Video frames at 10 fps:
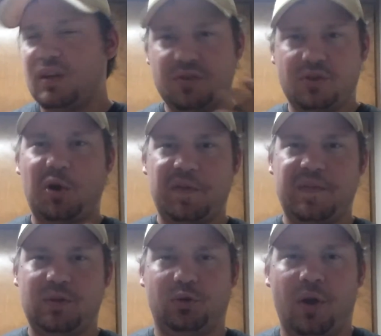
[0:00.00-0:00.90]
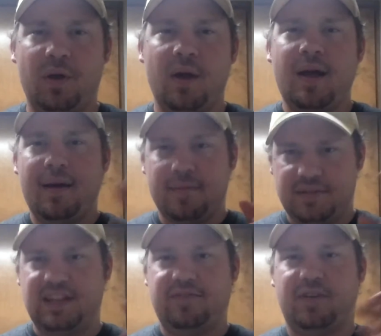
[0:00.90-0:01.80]
started this
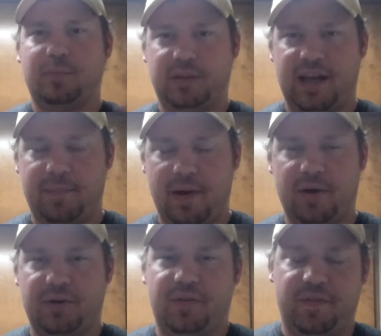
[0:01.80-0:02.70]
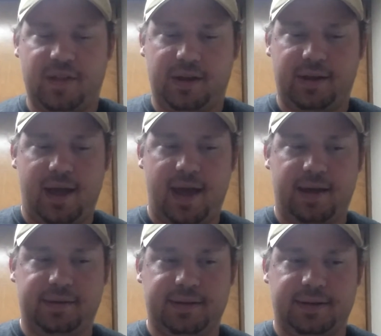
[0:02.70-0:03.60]
defund Planned Parenthood thing,
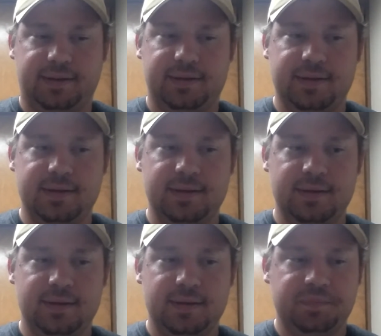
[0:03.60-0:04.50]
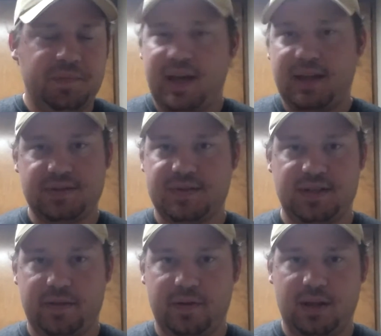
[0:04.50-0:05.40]
and they hadn't
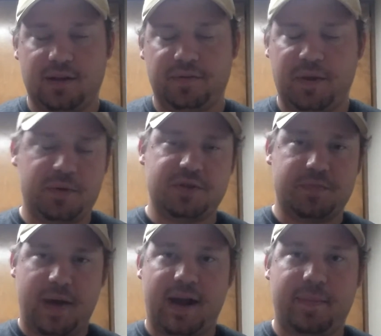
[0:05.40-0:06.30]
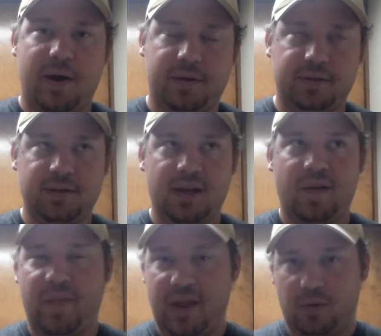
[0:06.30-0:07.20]
seen the video. They were just mad about it.
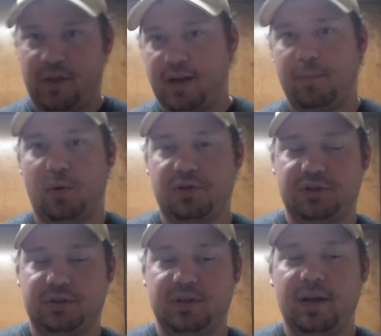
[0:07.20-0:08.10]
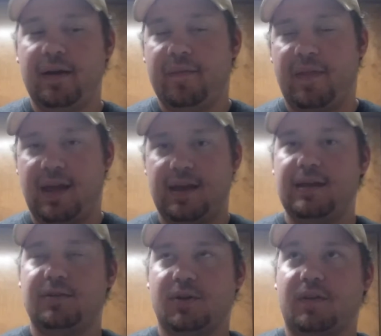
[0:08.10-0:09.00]
They don't like abortion.
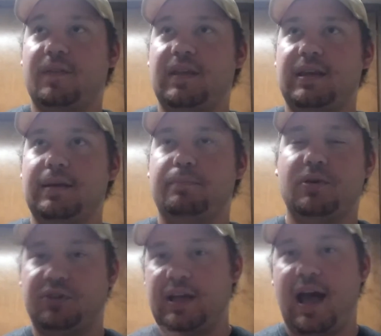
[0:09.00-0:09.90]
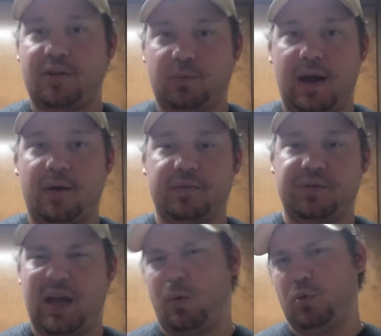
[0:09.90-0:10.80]
They took the pussy-ass route of
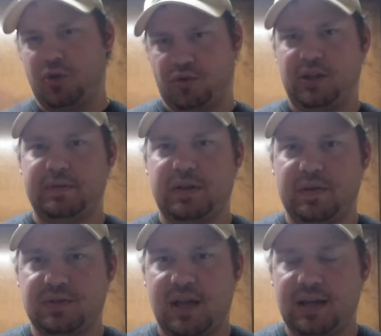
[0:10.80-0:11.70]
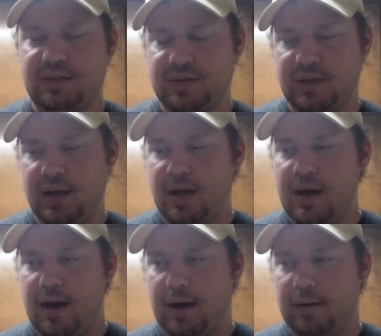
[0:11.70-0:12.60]
saying, well, we'll just leave it to the states,
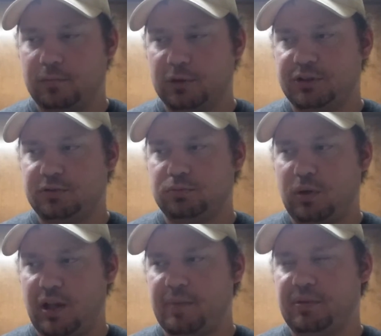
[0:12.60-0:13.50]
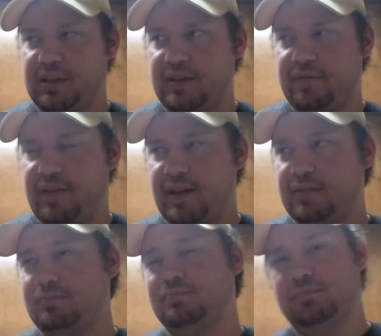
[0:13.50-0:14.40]
which, while I believe that